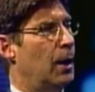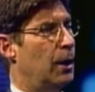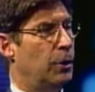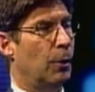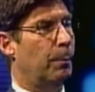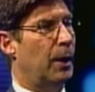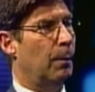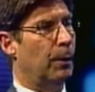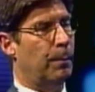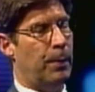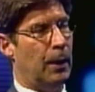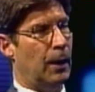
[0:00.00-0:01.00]
and you'll be able
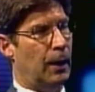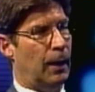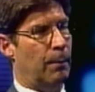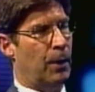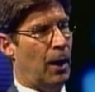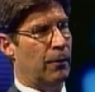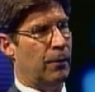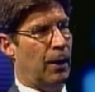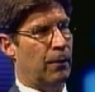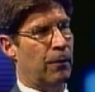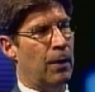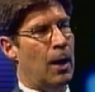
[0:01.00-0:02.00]
to bid on that process.